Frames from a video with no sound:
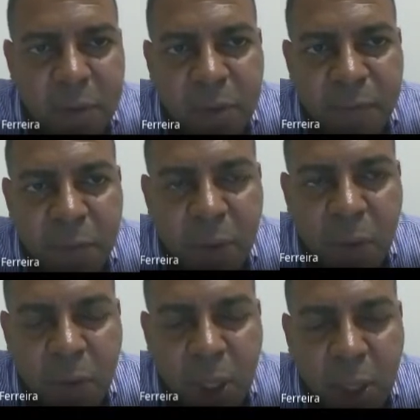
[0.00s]
you
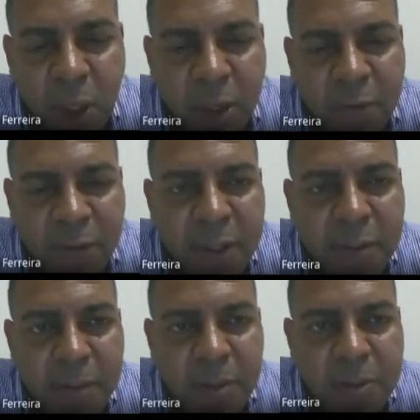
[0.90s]
know a lot of things
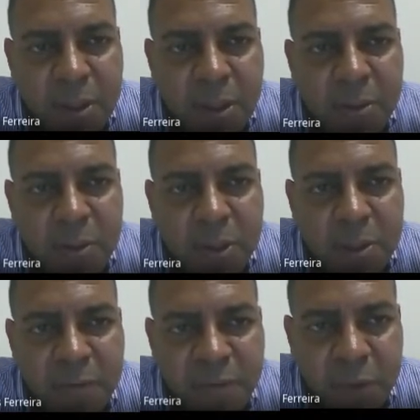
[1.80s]
about the
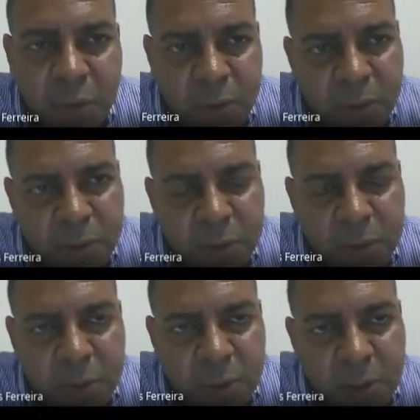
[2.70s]
individuals,
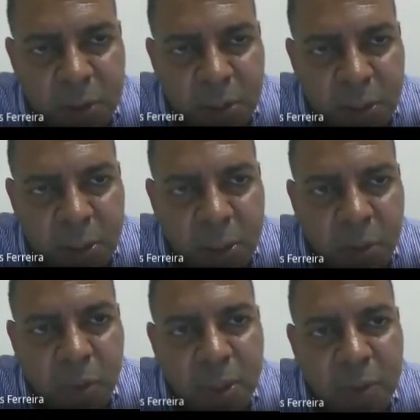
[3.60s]

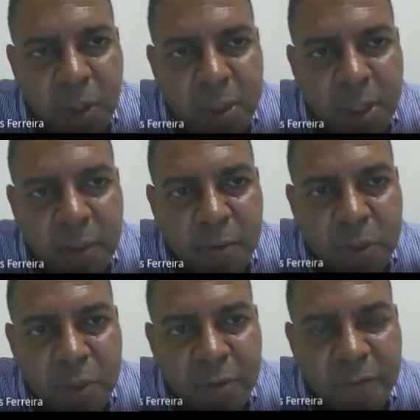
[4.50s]
you are not able
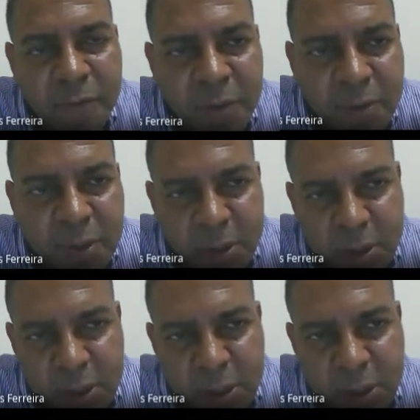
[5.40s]
to infer
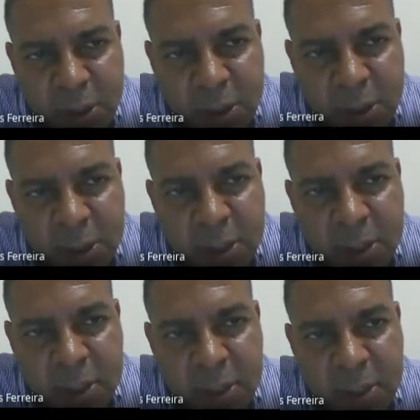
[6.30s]
this
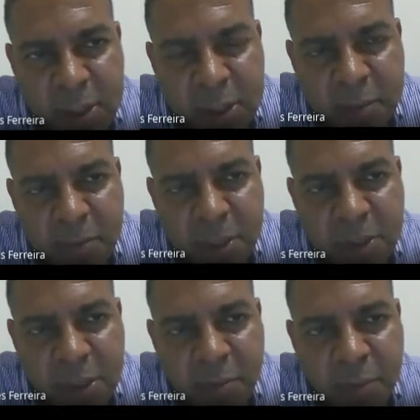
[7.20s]

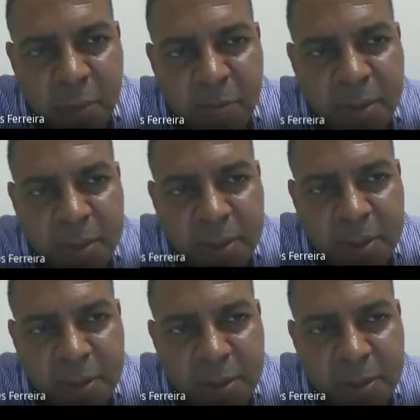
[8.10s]
emergent property